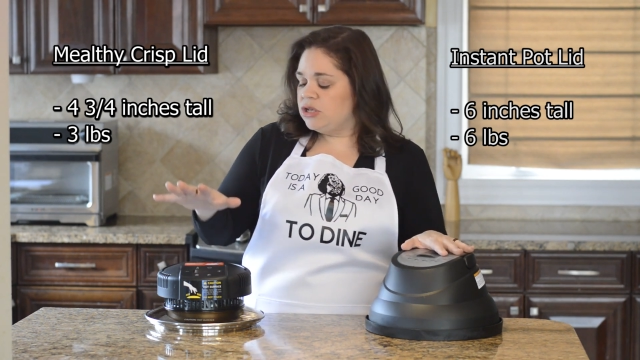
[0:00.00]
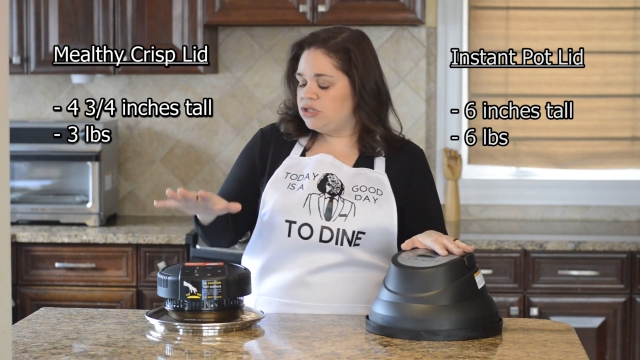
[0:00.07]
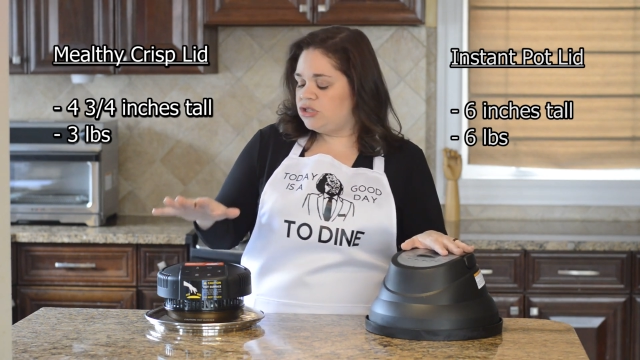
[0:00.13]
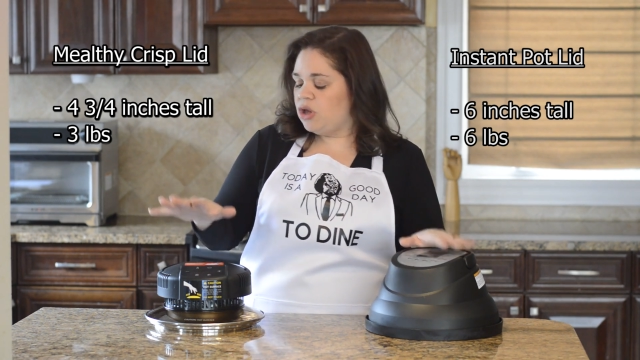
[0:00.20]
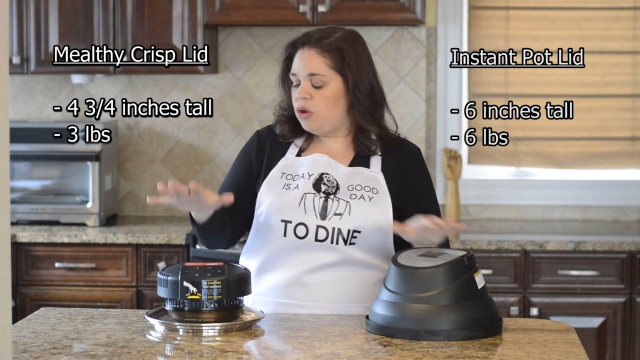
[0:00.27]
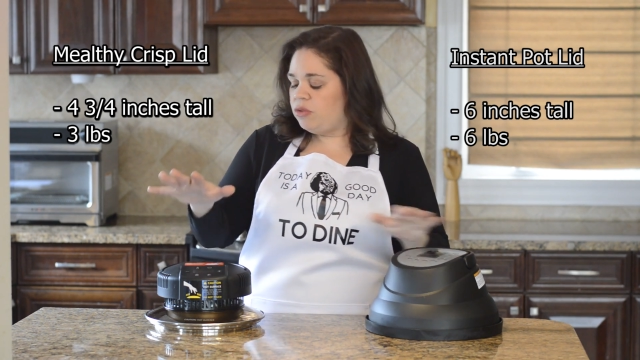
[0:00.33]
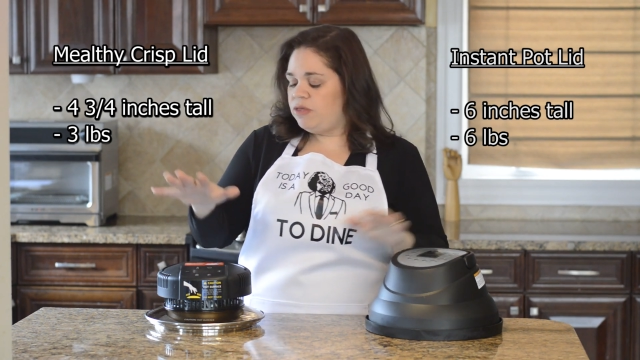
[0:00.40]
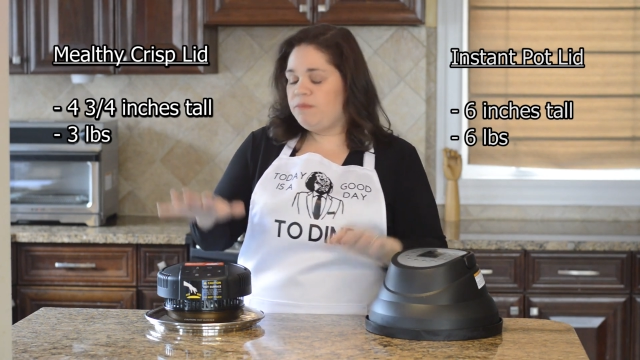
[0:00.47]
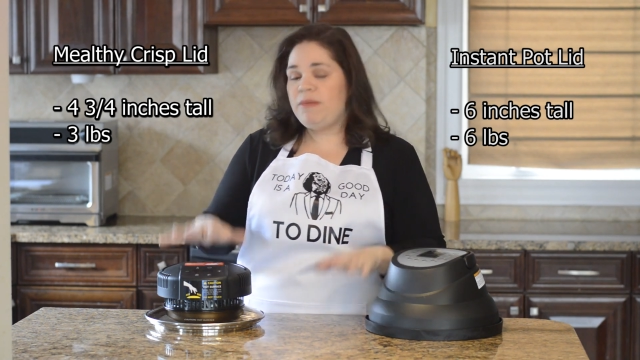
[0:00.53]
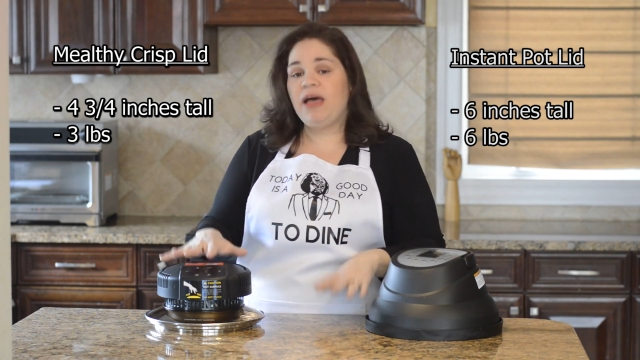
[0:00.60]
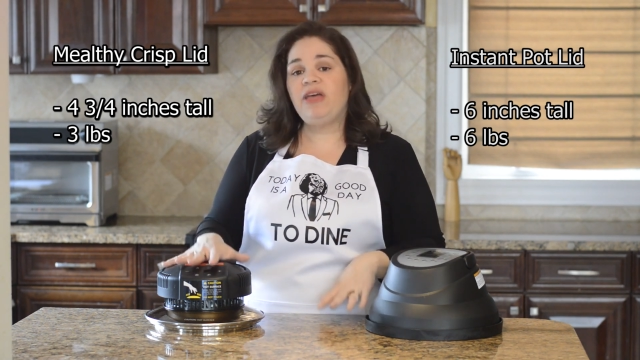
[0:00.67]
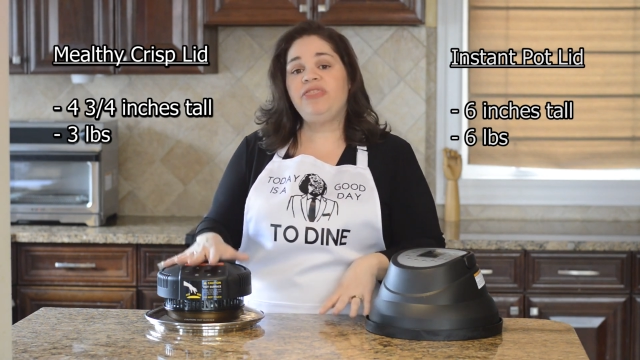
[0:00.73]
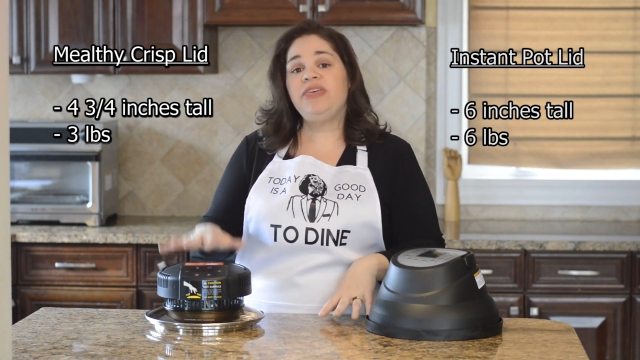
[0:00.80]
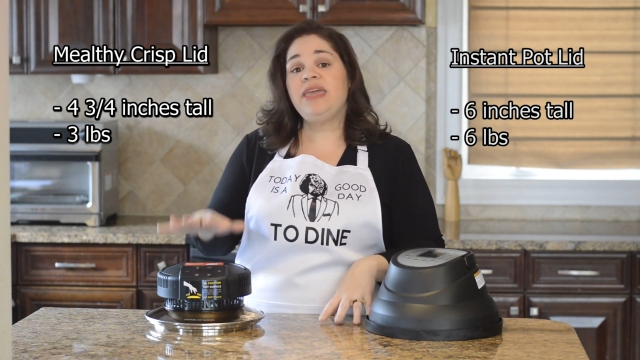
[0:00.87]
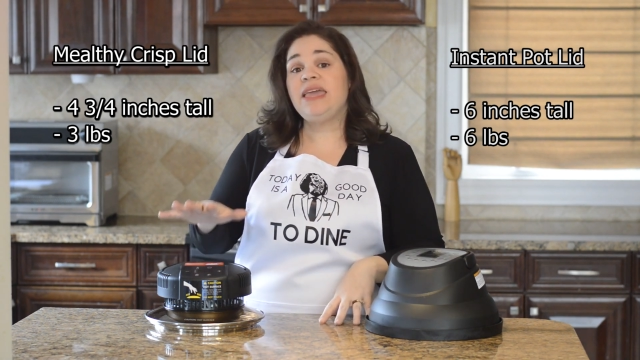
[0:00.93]
So the
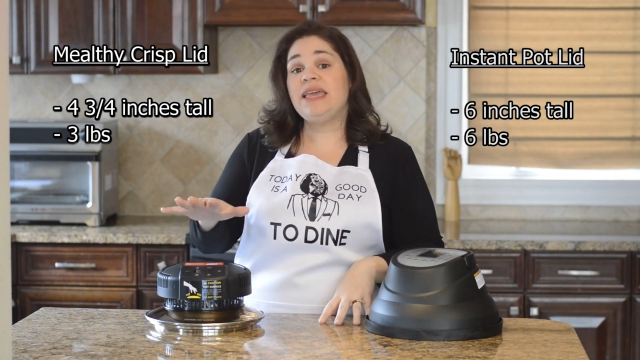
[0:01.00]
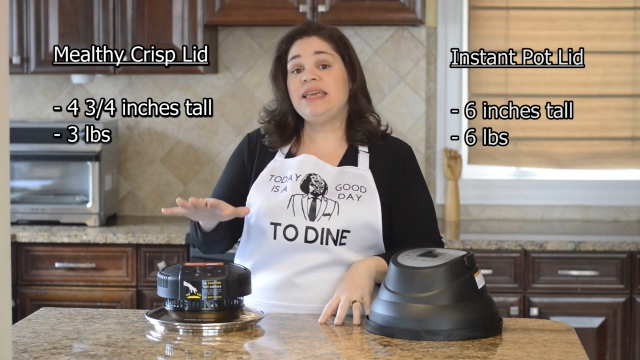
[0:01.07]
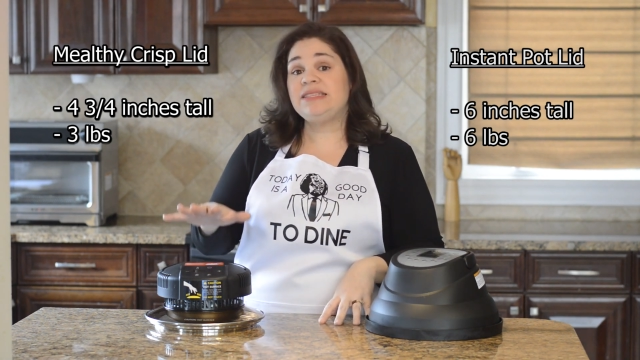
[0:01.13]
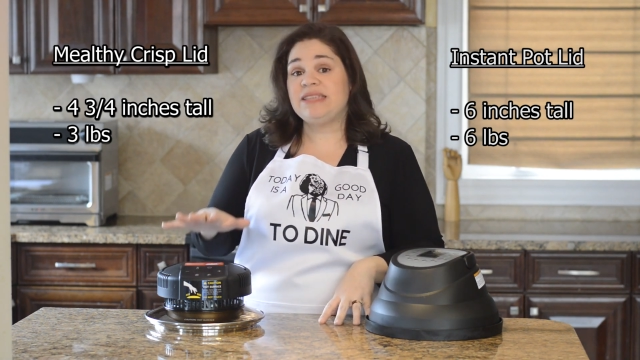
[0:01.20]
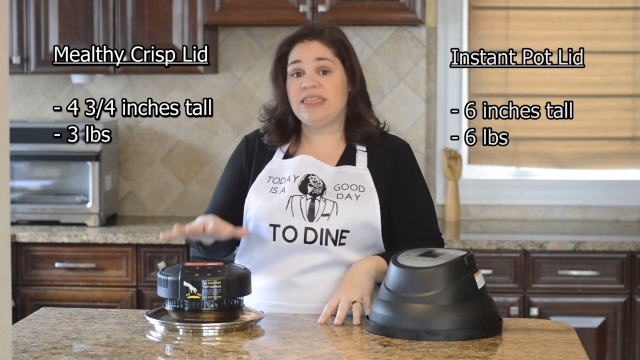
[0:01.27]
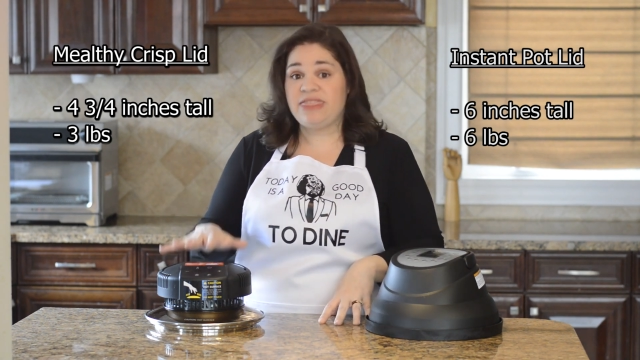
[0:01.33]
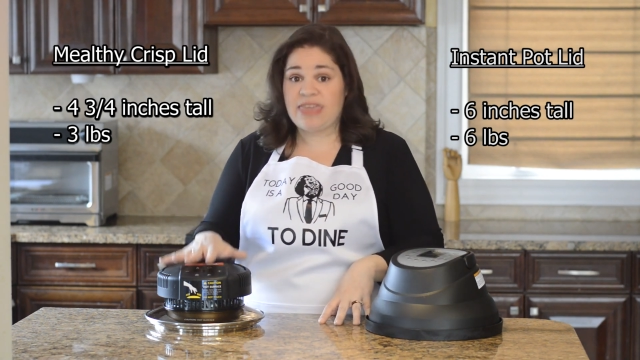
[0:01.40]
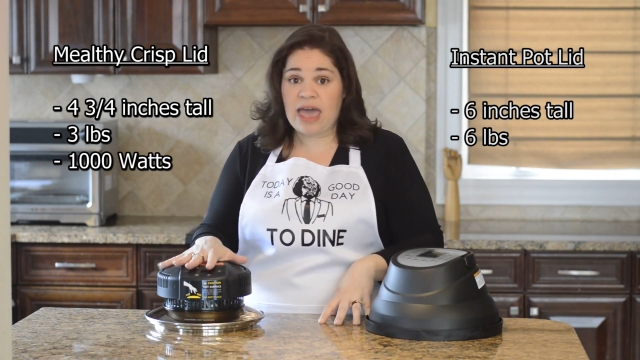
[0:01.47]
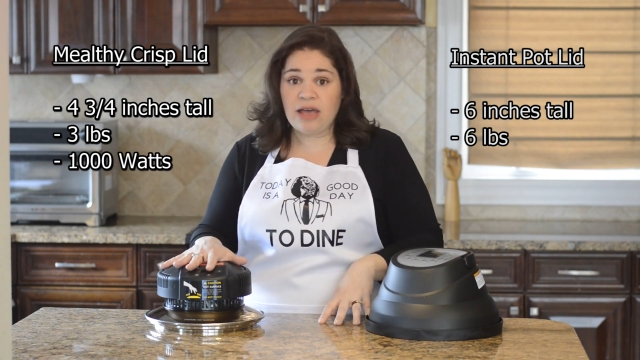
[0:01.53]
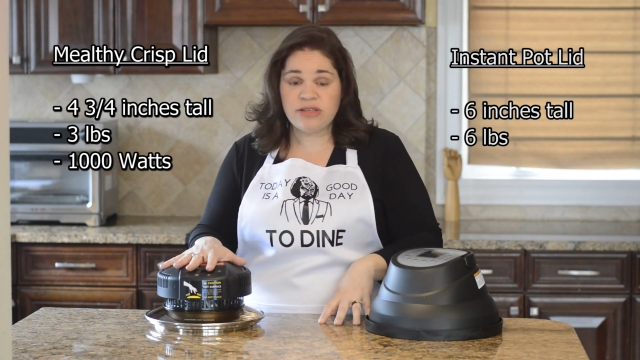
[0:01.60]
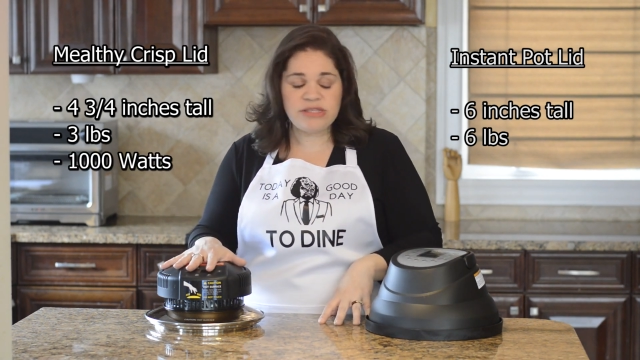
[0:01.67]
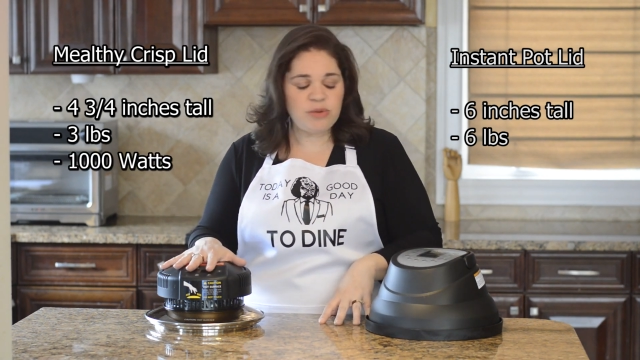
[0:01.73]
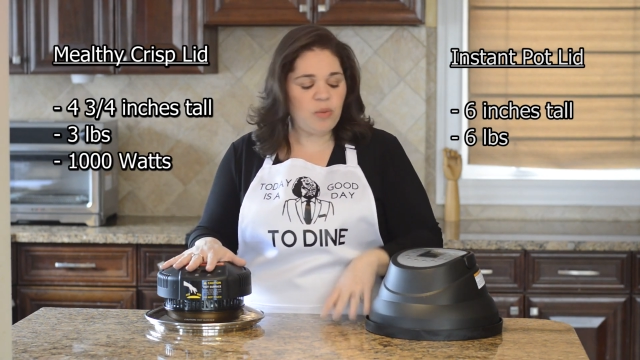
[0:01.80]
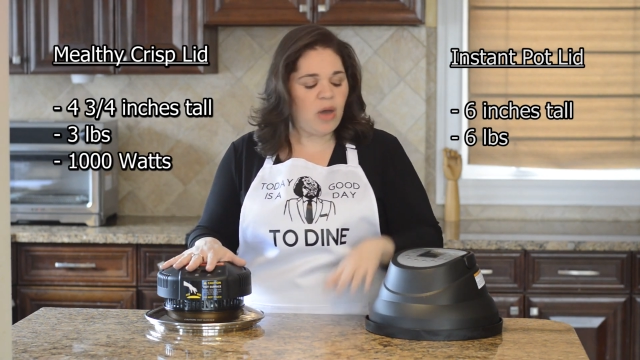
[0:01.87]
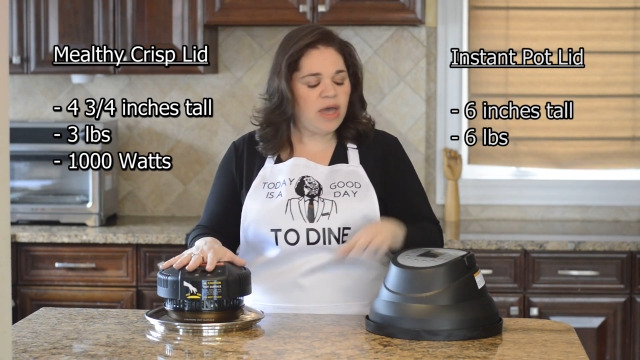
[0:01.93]
Mealthy is
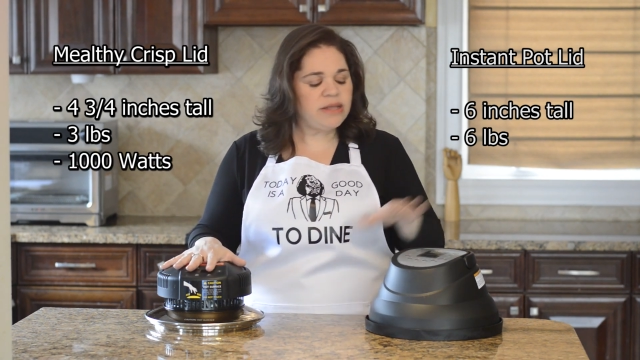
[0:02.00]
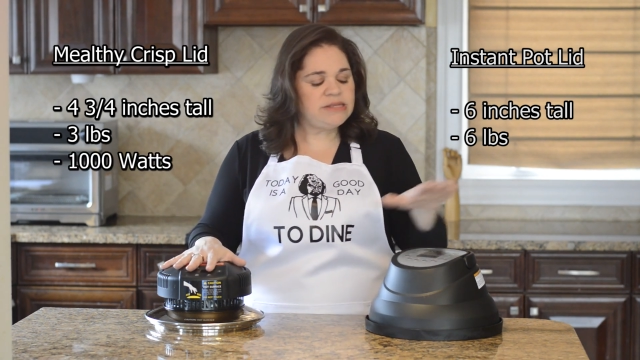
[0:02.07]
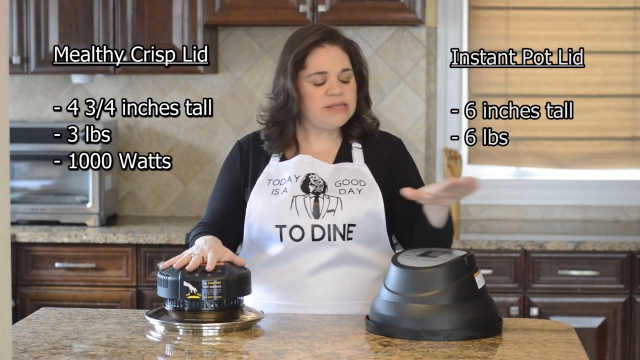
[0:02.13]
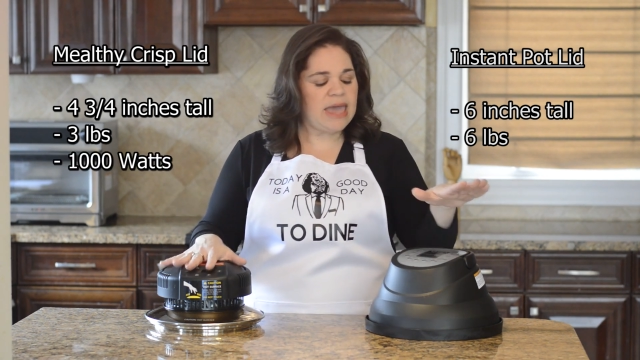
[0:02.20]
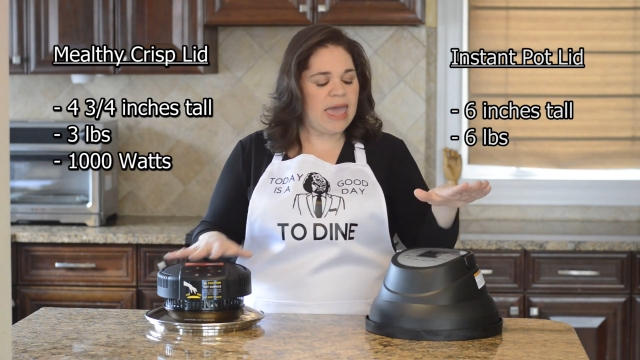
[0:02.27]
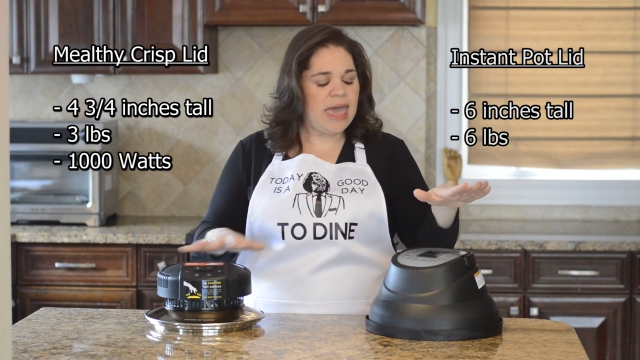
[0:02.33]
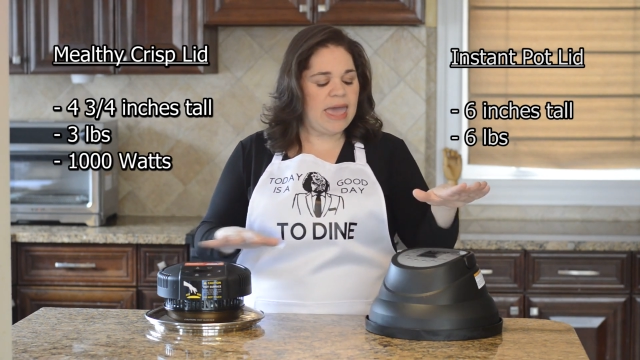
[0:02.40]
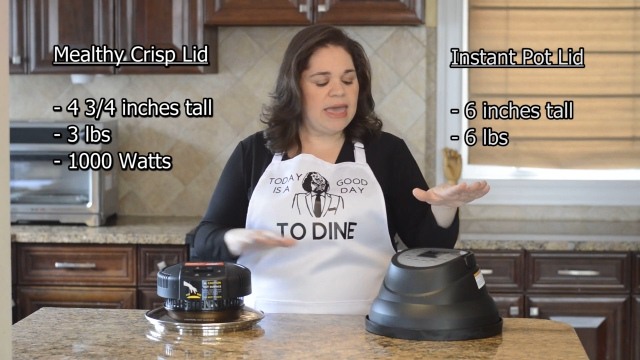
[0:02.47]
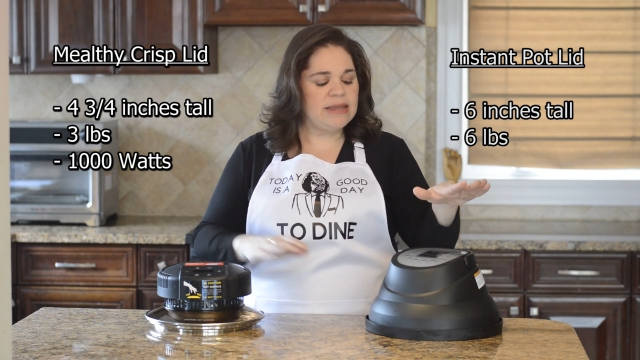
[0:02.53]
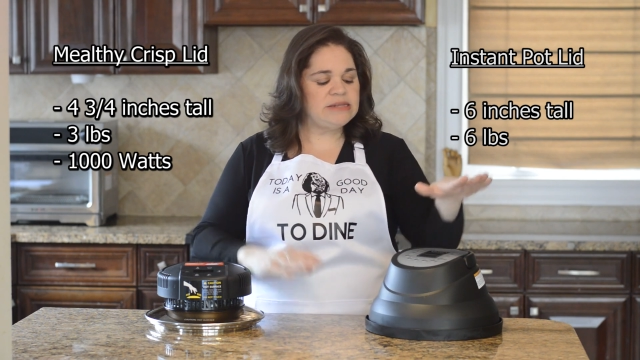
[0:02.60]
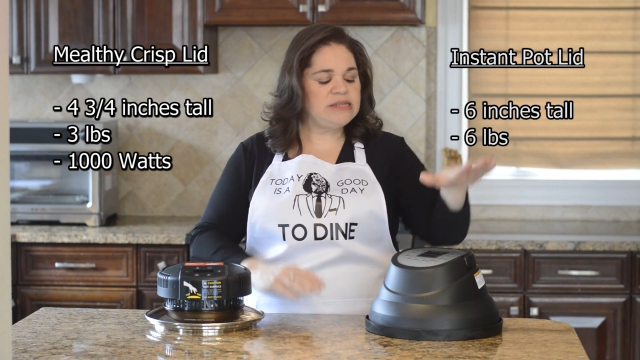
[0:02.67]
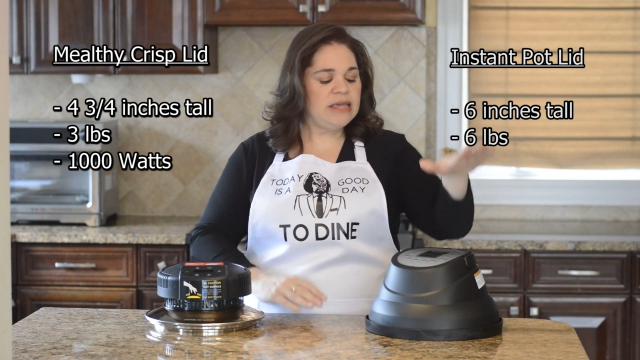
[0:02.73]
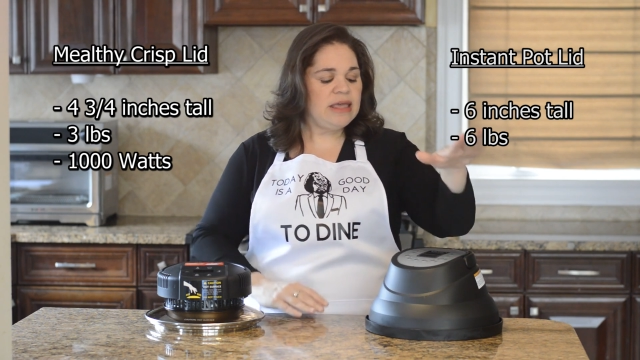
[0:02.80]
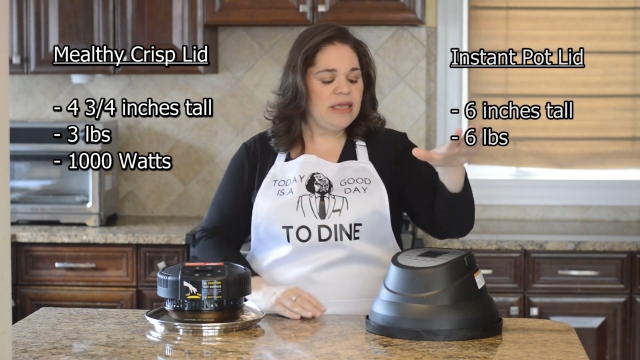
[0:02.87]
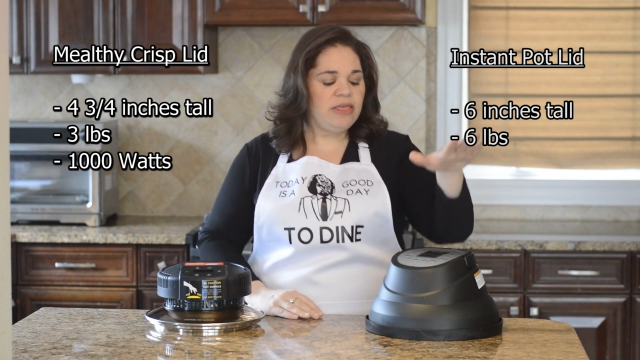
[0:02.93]
1,000 watts and